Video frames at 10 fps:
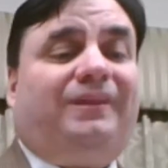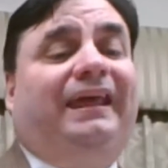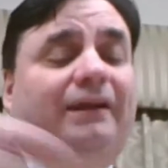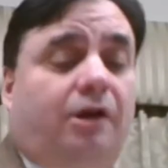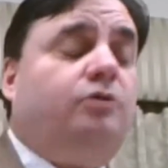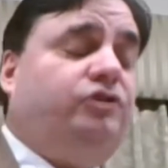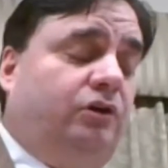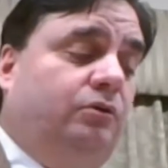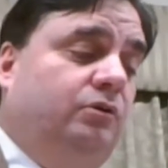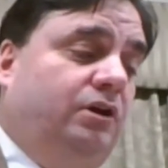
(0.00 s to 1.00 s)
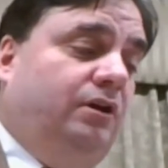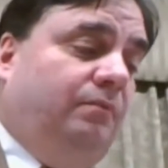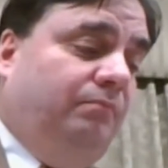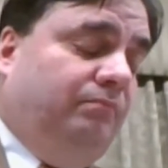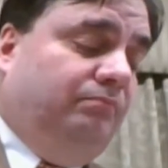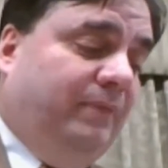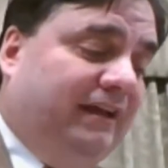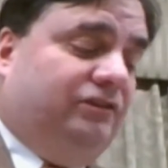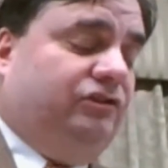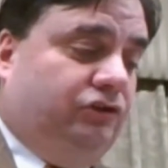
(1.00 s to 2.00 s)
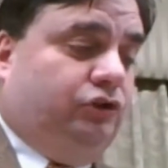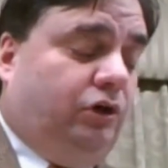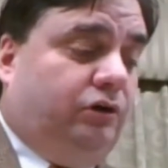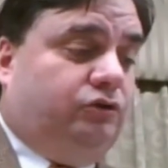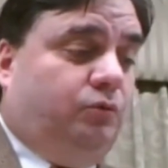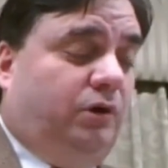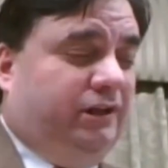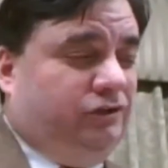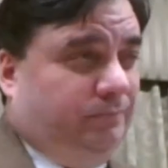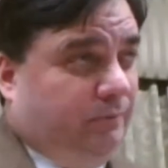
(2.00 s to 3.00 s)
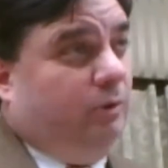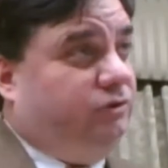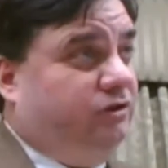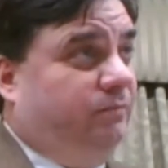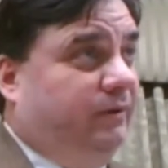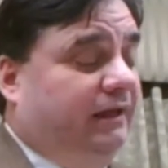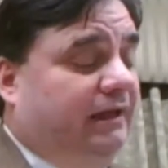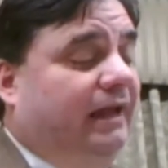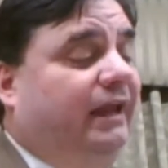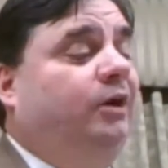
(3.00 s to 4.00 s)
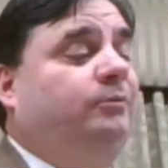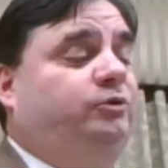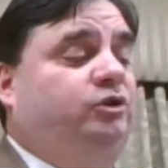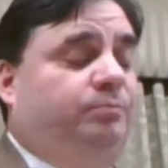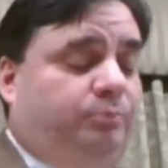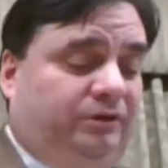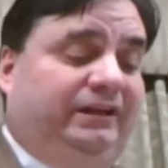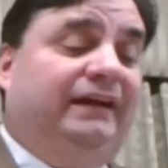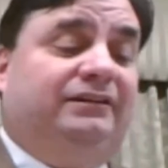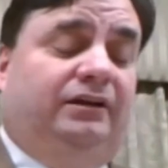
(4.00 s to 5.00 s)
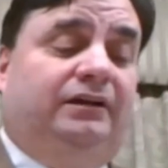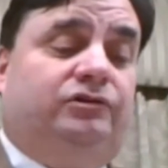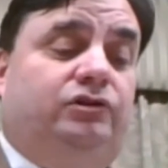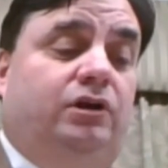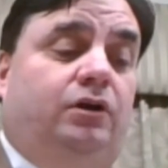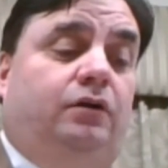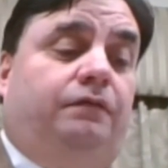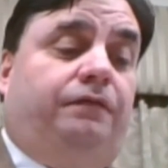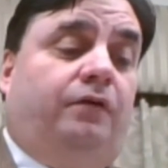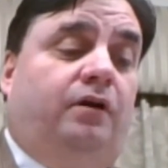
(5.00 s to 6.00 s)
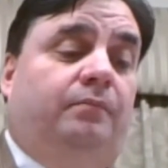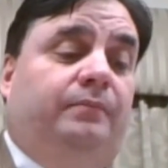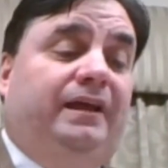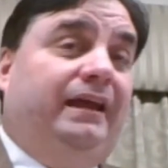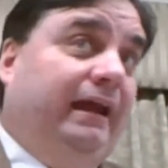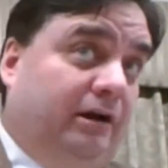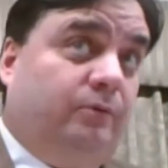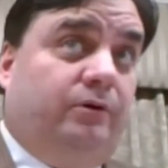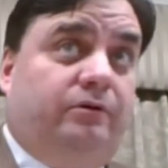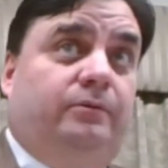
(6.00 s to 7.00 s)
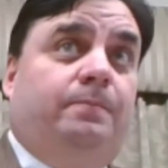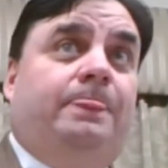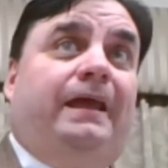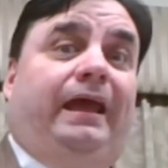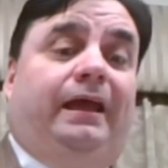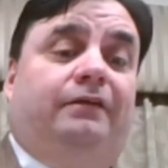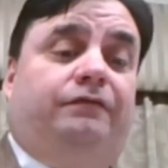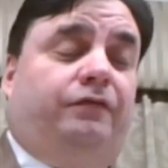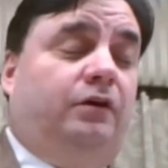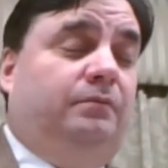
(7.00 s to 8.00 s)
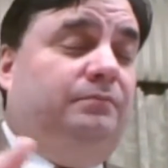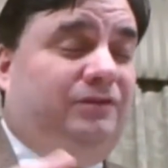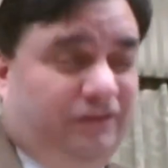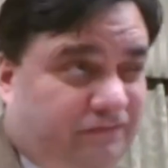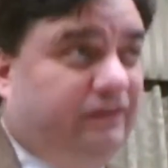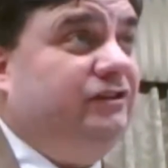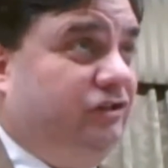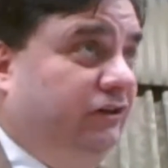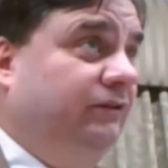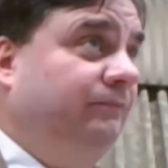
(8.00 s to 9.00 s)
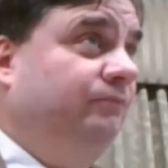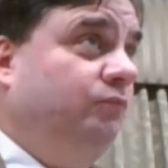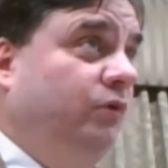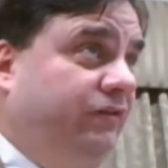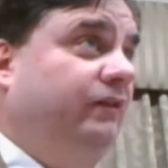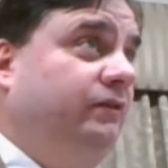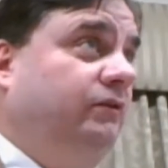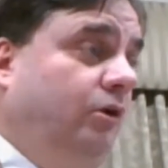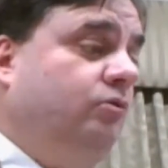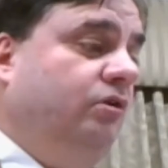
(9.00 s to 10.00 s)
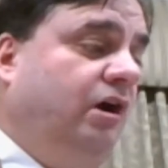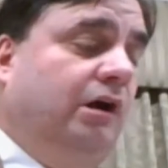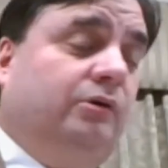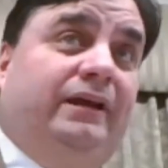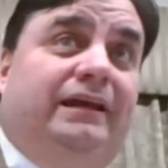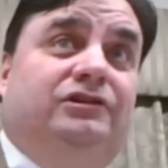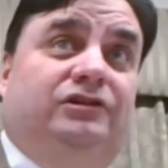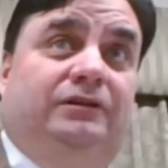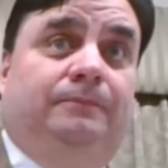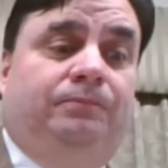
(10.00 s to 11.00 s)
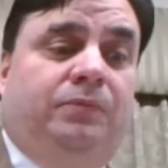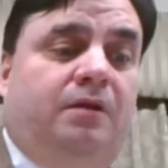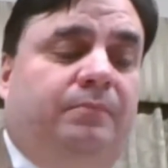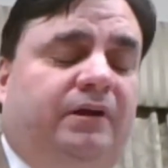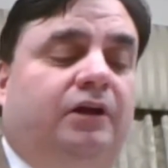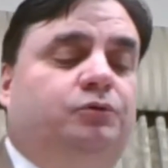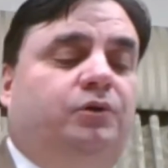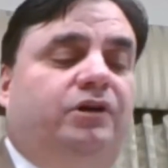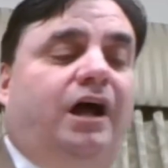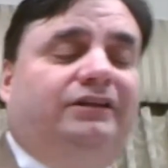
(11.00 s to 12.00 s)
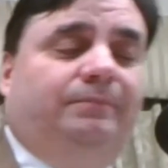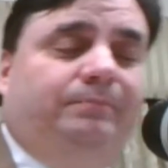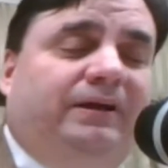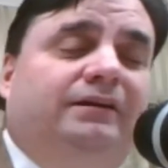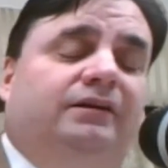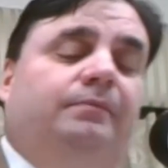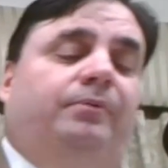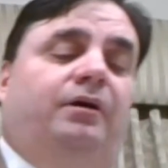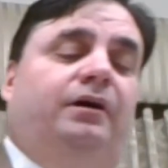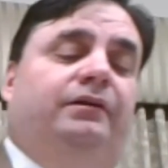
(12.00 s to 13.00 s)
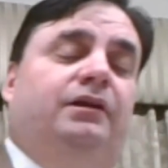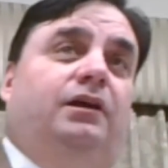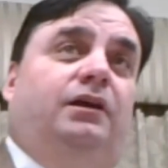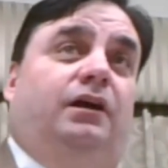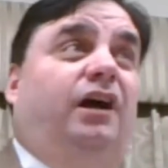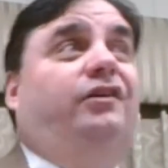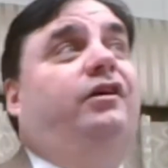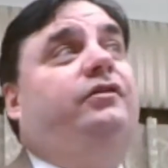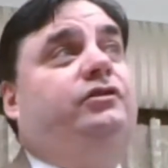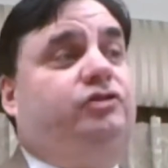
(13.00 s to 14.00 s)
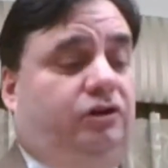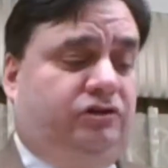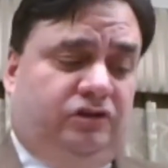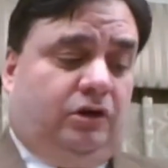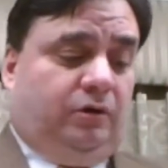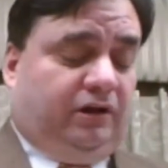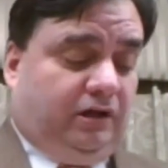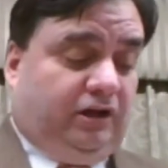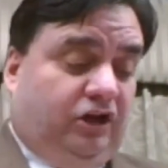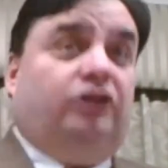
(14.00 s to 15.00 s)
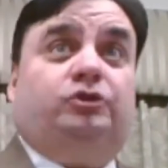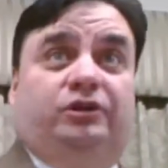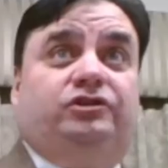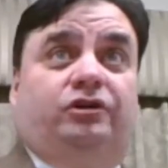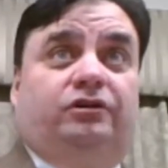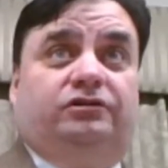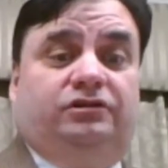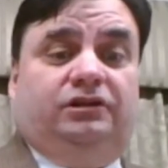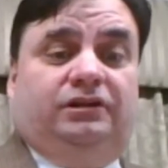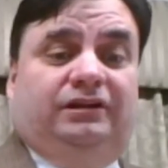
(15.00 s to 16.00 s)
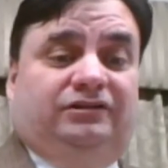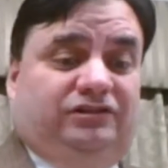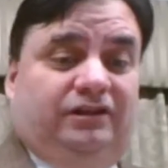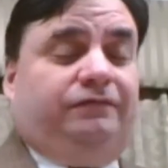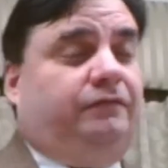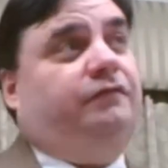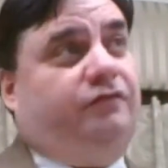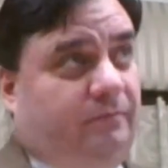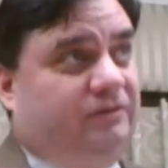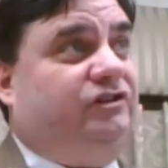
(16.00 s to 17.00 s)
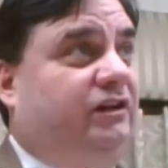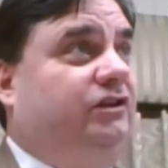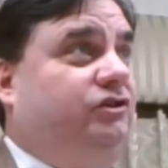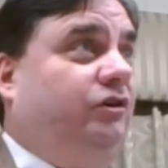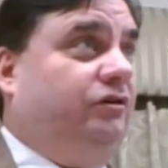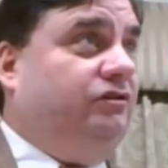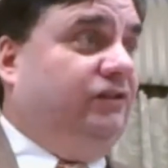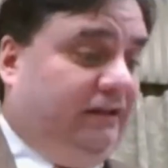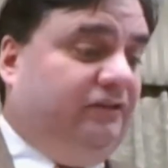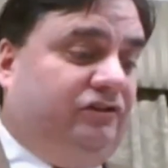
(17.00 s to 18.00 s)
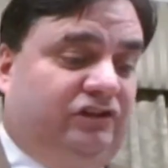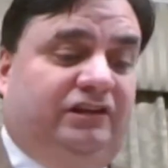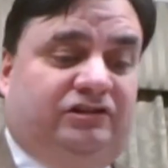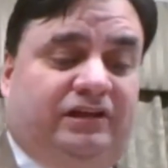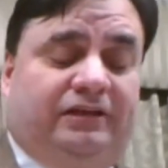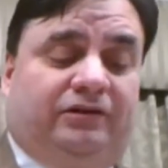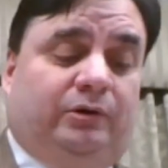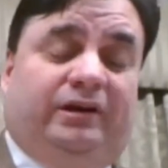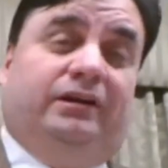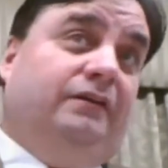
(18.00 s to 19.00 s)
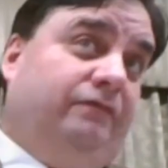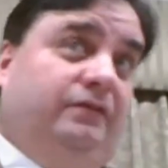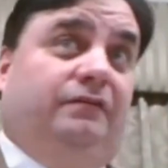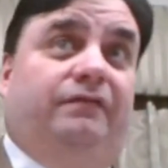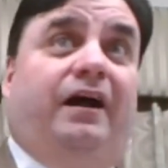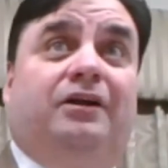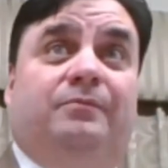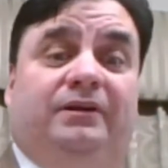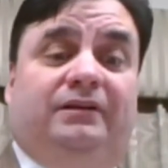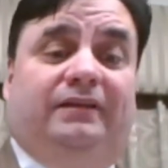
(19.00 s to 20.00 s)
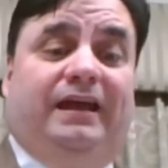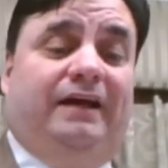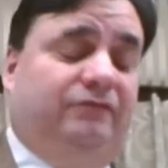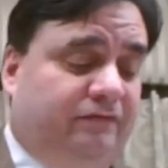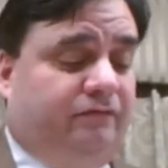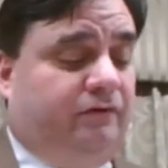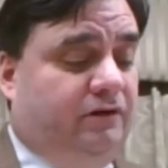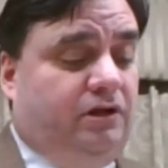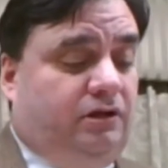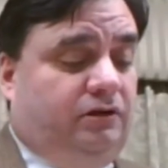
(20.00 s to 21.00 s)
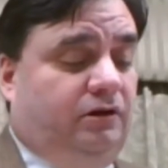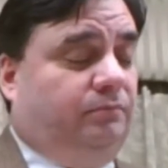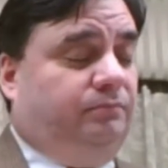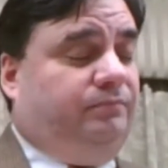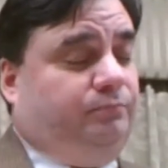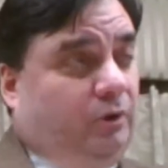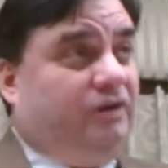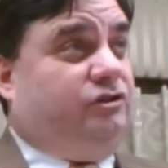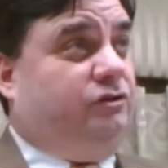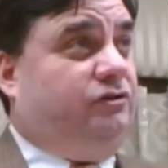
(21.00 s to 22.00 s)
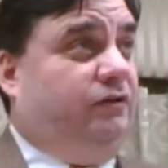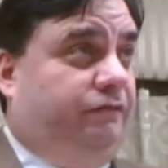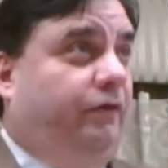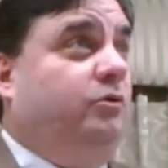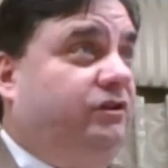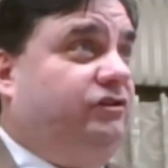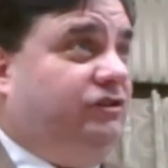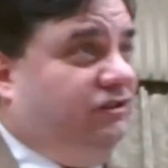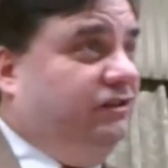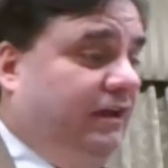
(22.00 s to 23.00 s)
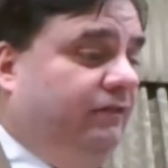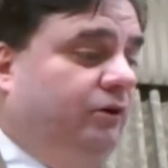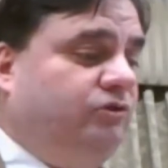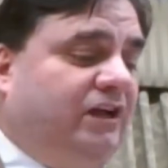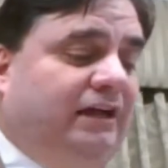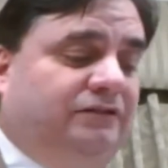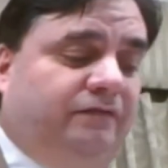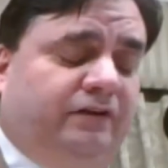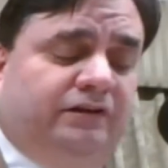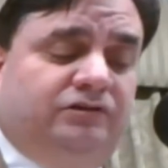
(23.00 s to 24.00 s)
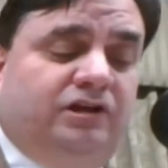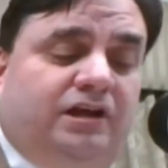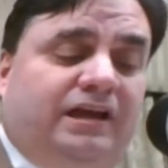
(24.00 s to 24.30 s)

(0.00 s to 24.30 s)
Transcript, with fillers: And it also makes the church what it's supposed to be and helps to protect us from error and from division within the local congregation because we're not dependent upon another church. You know, a, a, country church is different from a city church in the sense that they're in a different environment and they have different, you know, pressures and focuses and, and those kinds of things.